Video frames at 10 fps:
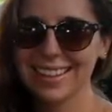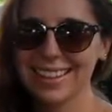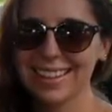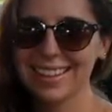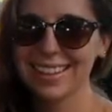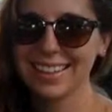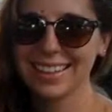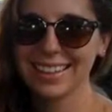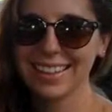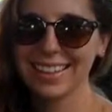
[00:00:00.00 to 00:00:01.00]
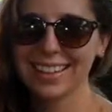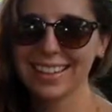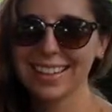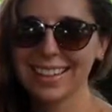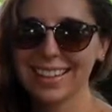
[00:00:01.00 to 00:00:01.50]

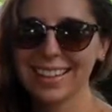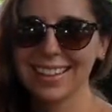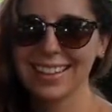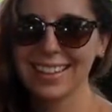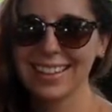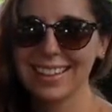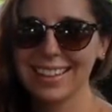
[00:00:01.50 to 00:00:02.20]
The person shown says nothing.